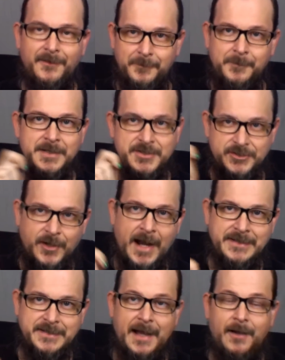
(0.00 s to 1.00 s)
been
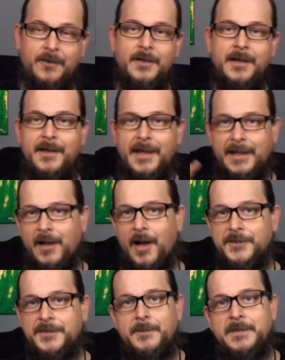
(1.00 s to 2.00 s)
scratched out and
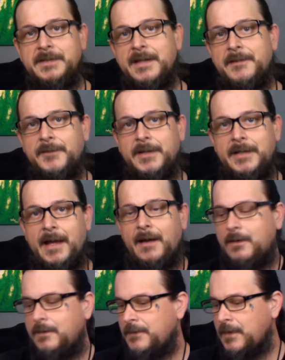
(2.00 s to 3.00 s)
called something different
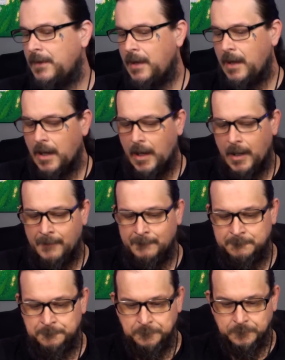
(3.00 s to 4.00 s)
now. I